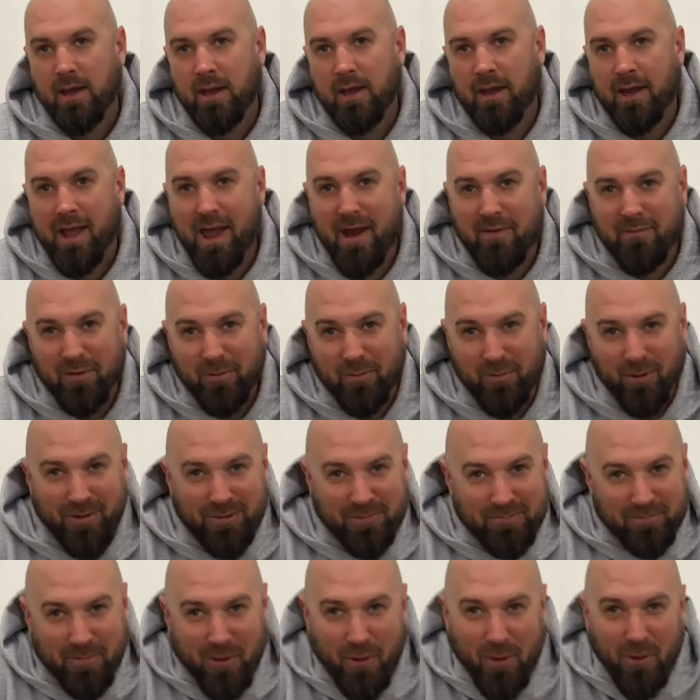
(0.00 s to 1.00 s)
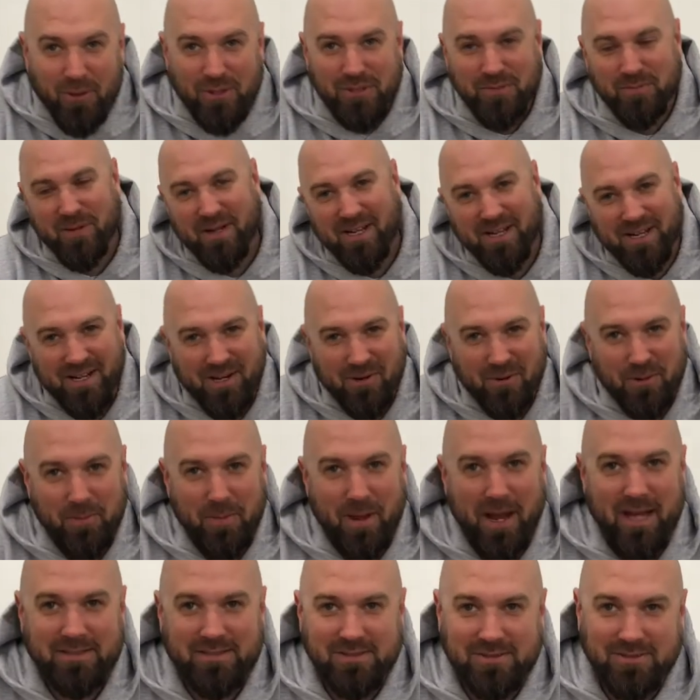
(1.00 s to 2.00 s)
Hey everyone, Polish Pete here with
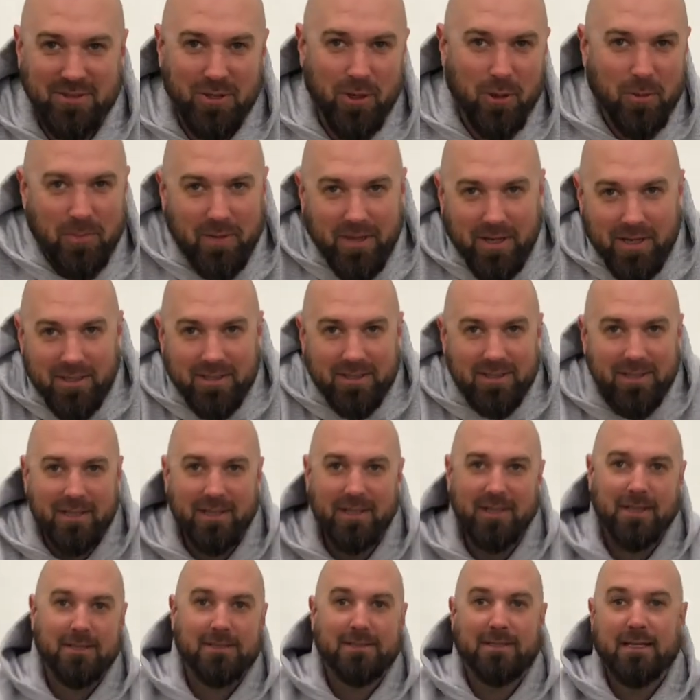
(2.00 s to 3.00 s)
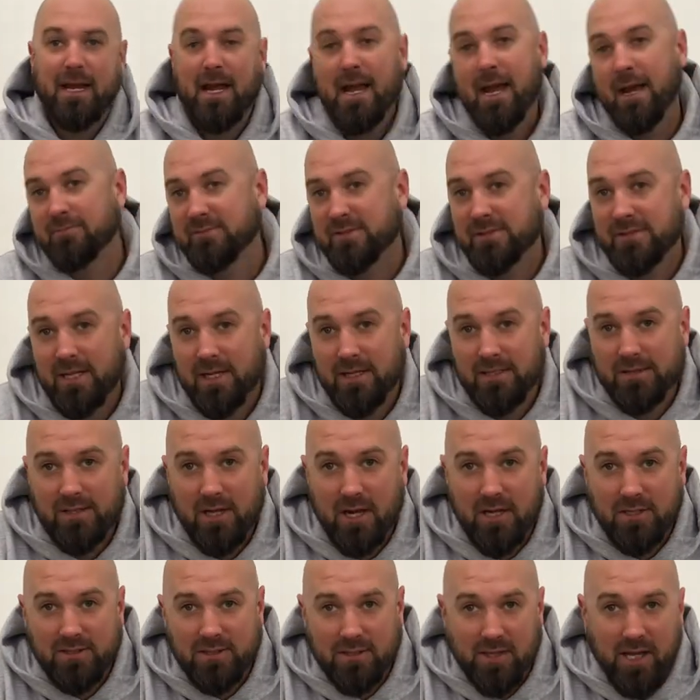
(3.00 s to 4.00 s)
Bass Utopia. Today I'm just going to
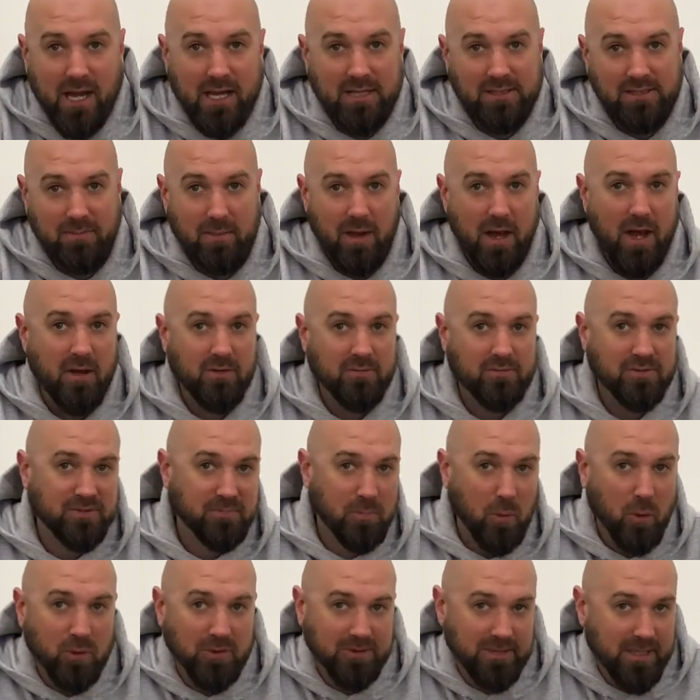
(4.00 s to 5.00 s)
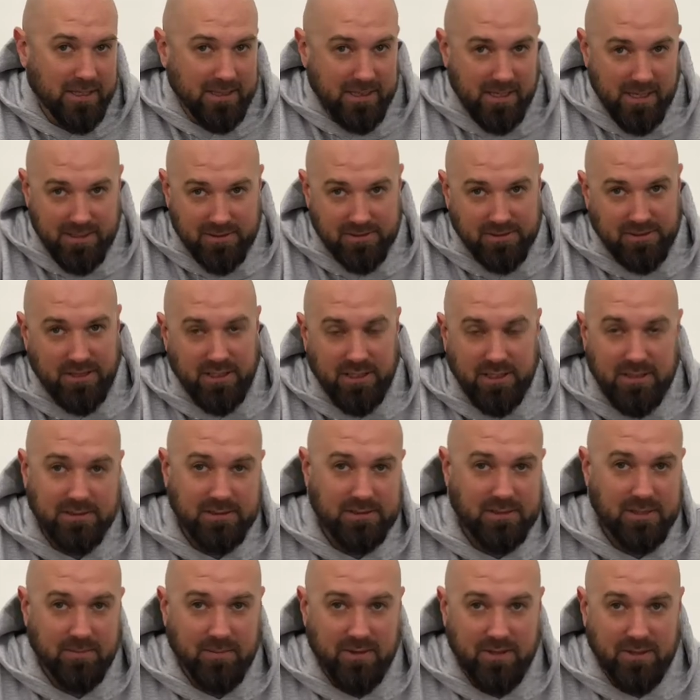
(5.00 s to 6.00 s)
talk to you guys about spool technology and
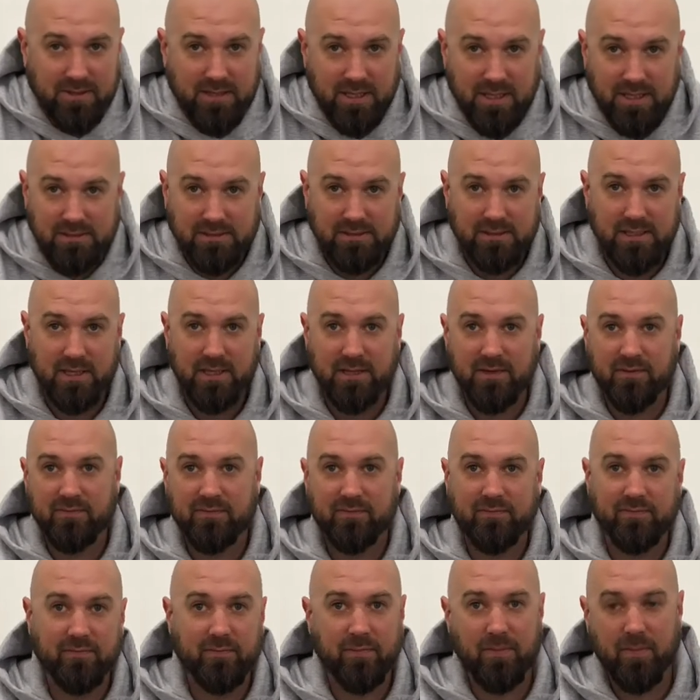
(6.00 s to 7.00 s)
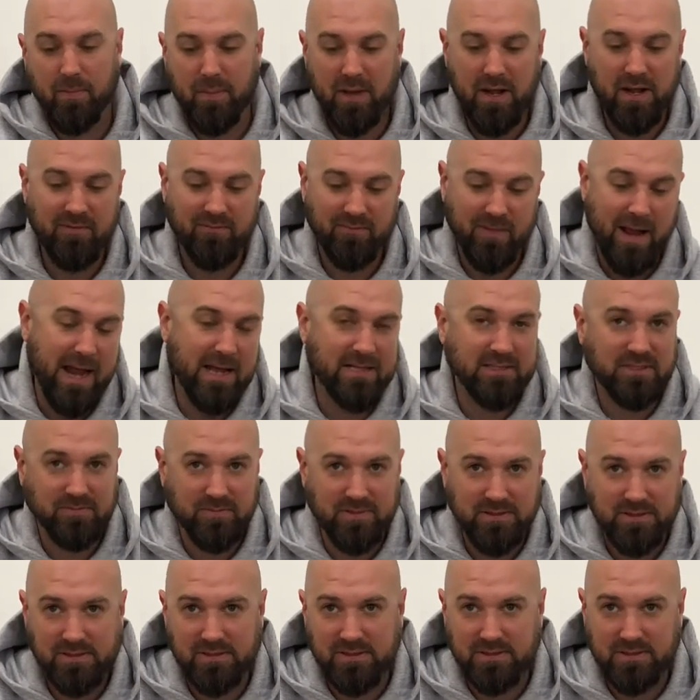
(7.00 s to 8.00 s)
some of the things that have been
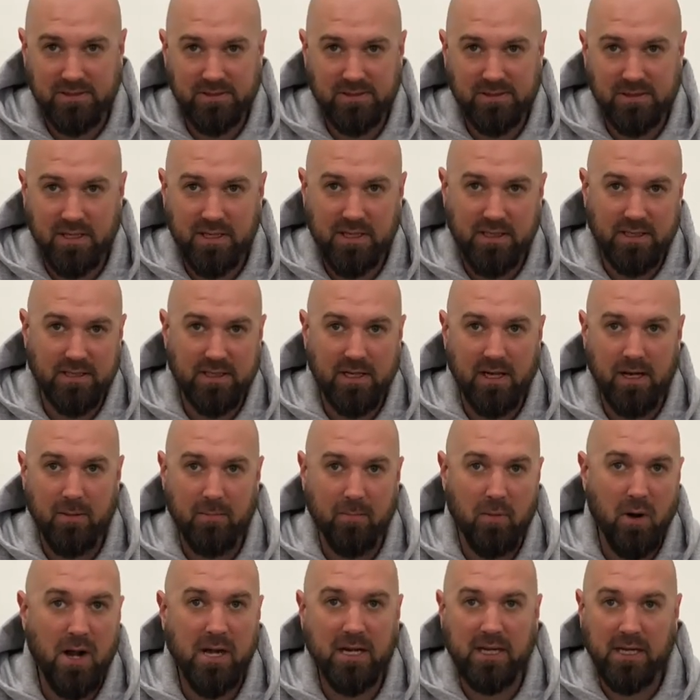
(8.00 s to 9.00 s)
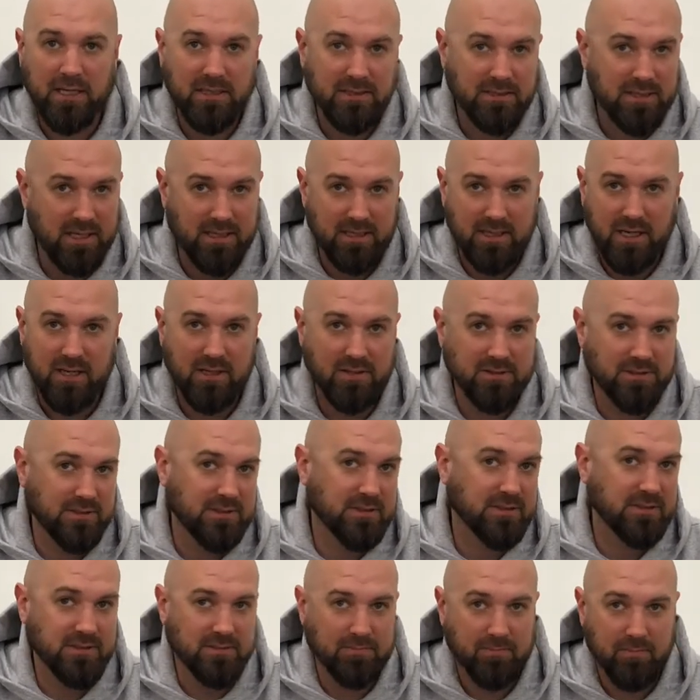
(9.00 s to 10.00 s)
advancements in, in uh, braking
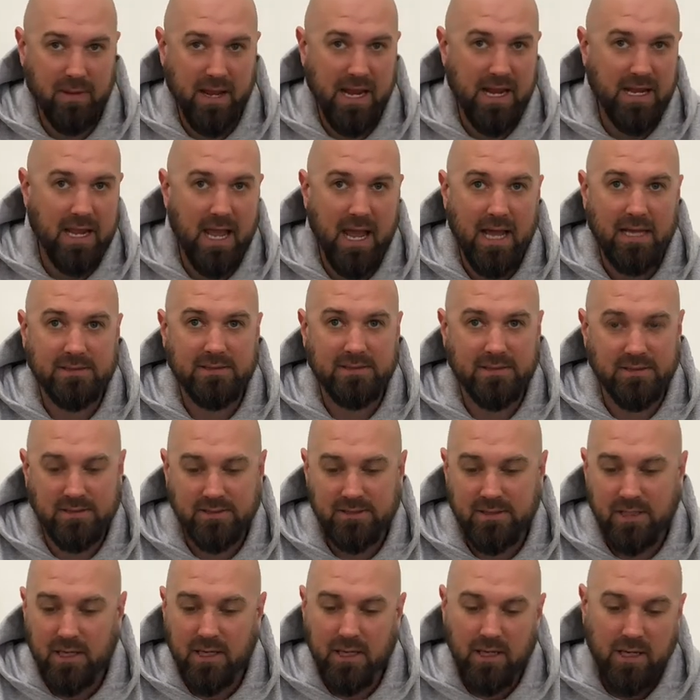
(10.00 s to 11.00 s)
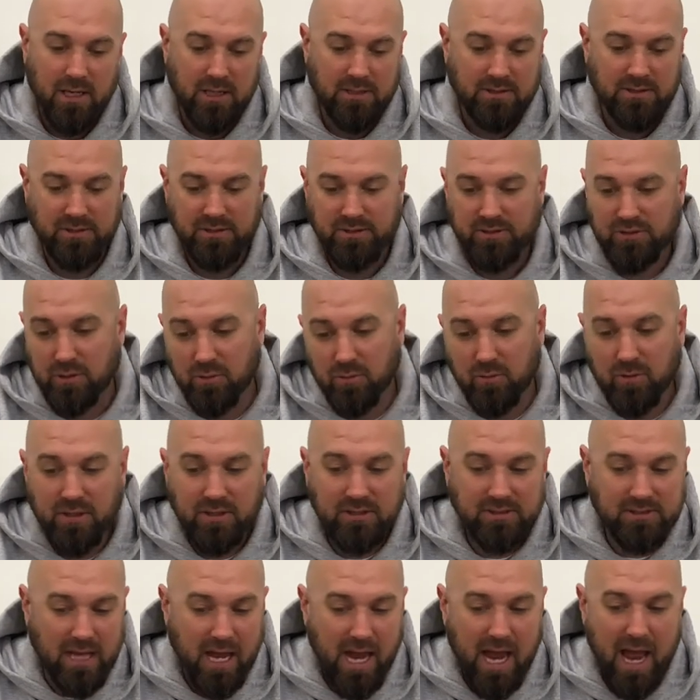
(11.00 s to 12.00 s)
technologies and casters. So the two
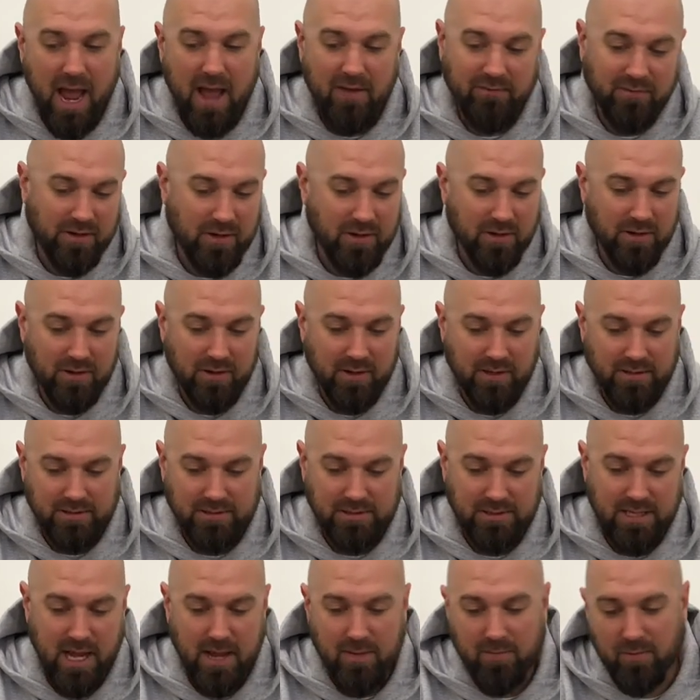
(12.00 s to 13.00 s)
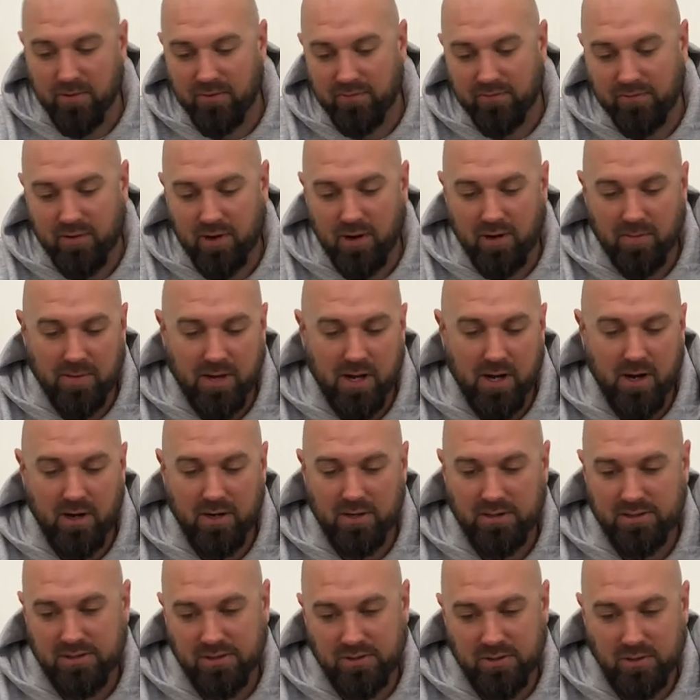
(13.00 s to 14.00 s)
reels I have here on the table in front of me are
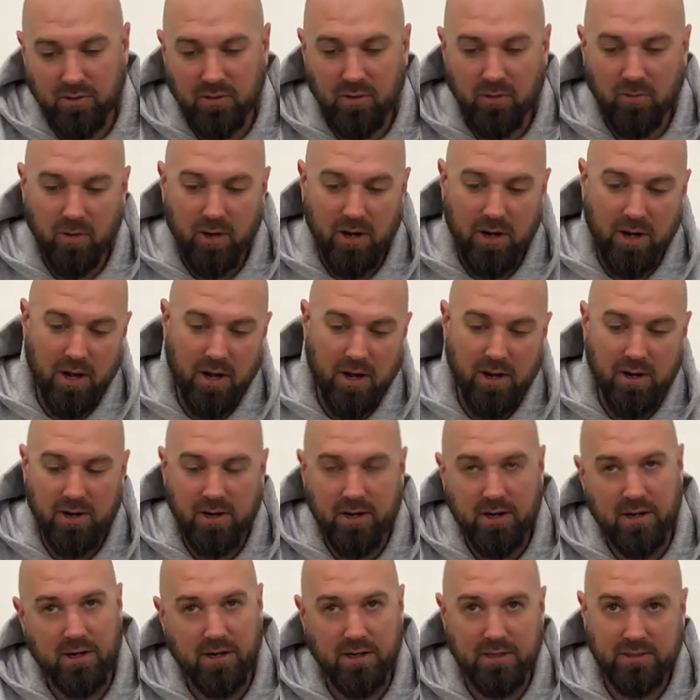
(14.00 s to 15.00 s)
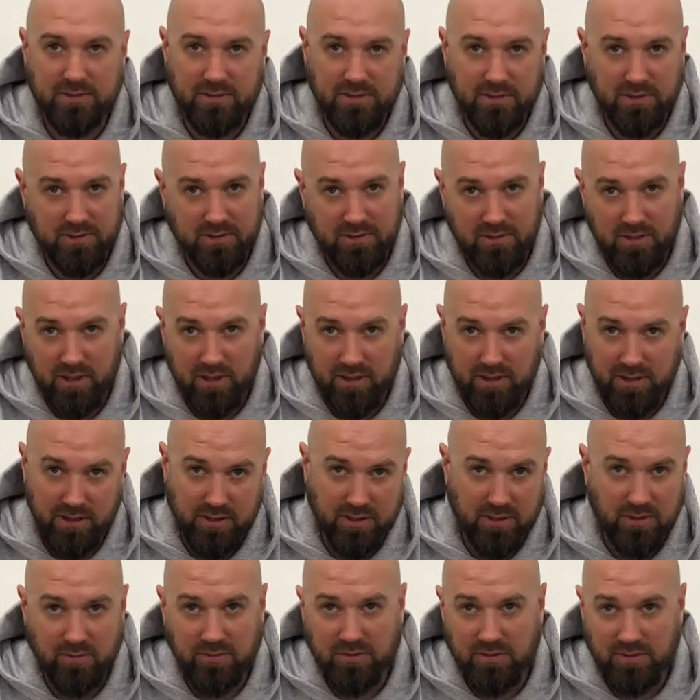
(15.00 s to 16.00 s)
a Tatula 100 and, a, and the
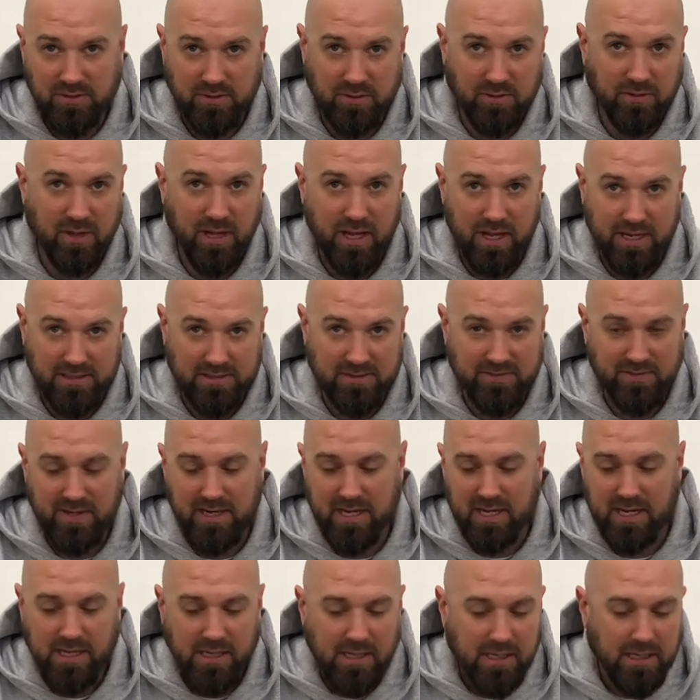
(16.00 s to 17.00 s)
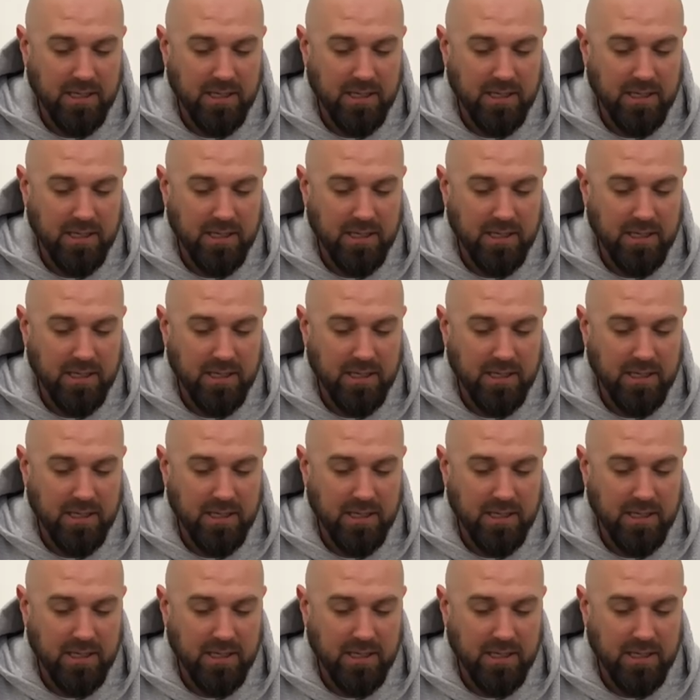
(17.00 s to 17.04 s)
new Tatula SV.